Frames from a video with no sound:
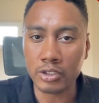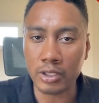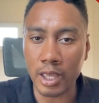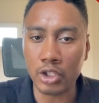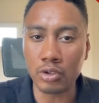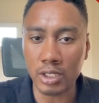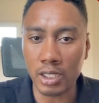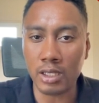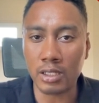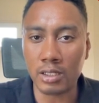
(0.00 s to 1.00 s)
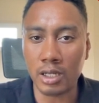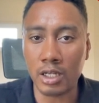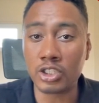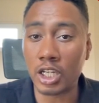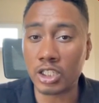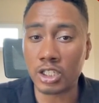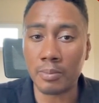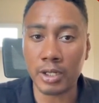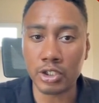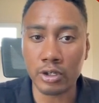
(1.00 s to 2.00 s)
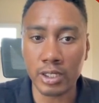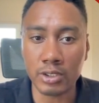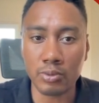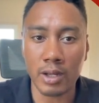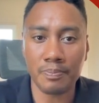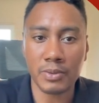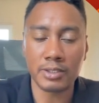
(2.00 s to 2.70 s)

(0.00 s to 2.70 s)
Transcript: so that you can change it up on your end as well.